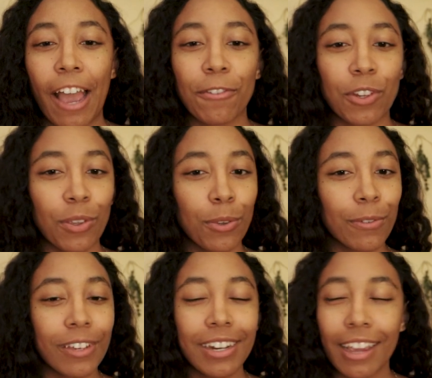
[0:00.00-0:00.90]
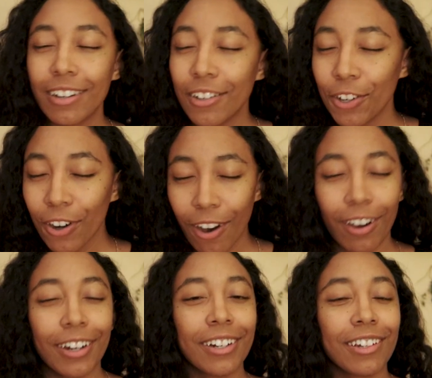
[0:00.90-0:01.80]
after you've connected to your
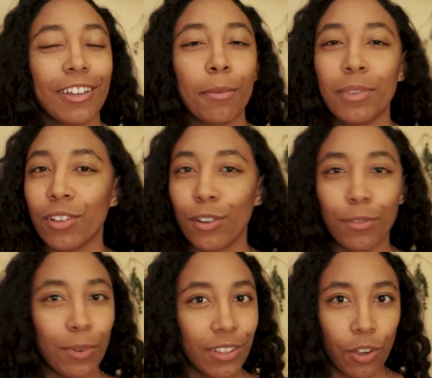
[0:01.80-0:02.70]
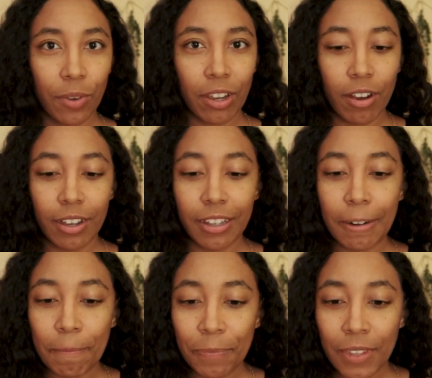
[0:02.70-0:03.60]
heart, observed what's going
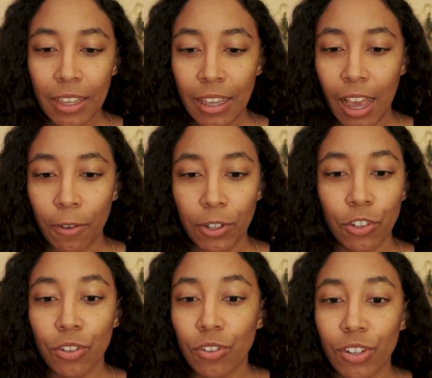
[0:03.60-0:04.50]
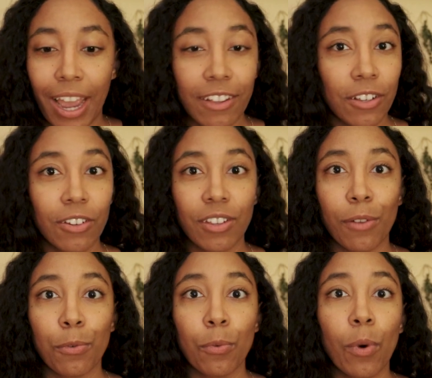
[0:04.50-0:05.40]
on, I want you to ask
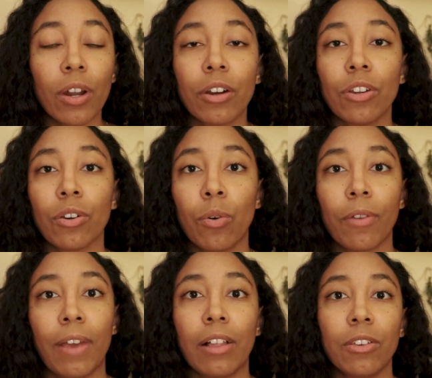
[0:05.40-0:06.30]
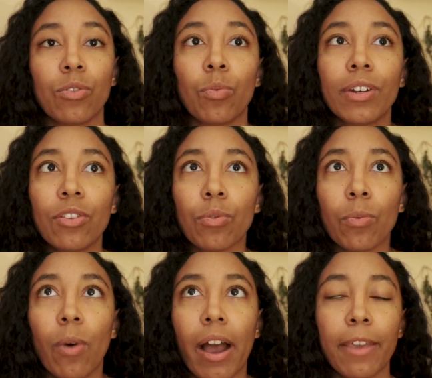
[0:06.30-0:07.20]
yourself what are your core values? What is your
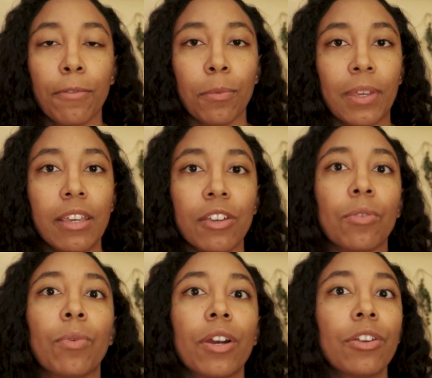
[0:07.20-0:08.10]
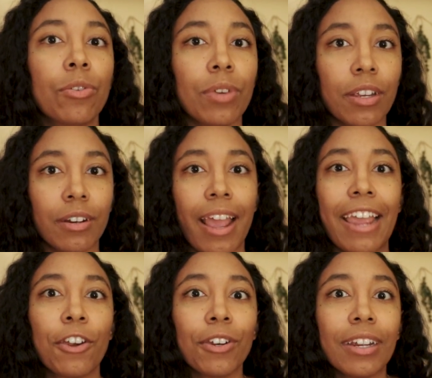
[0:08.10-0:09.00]
why for being here? What are you here to
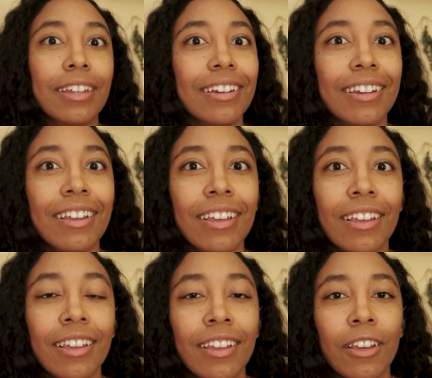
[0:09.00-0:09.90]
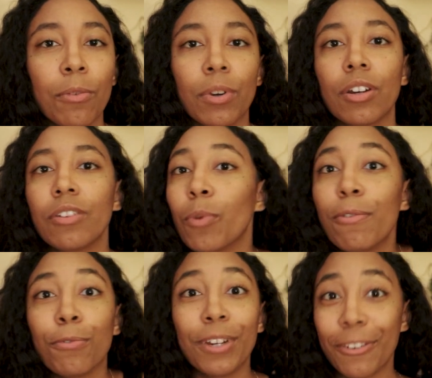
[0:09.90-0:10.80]
anchor in? What are
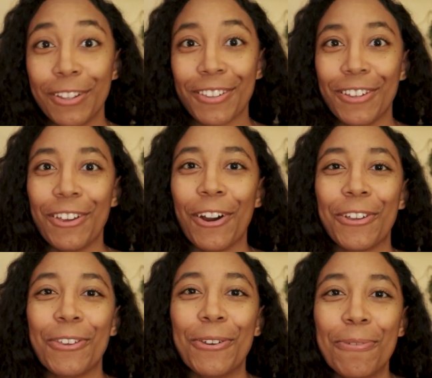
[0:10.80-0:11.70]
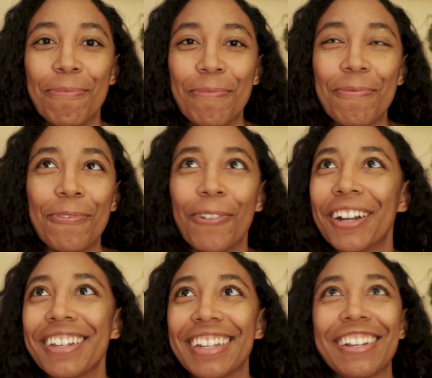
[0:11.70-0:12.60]
what frequency are you
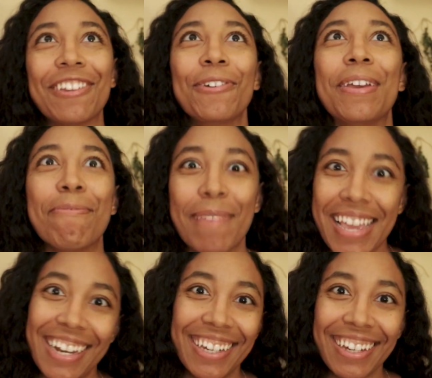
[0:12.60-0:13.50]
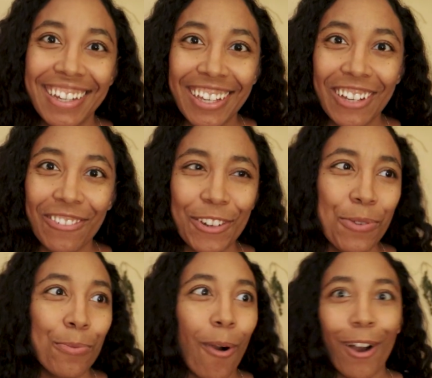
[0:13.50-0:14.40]
wanting to emit when
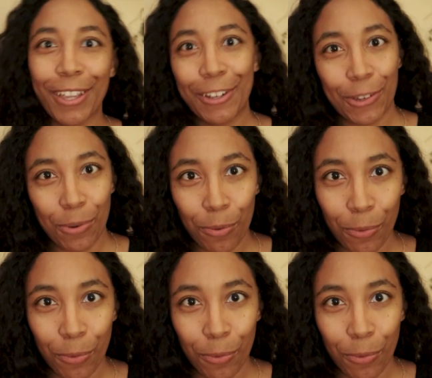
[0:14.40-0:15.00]
you walk into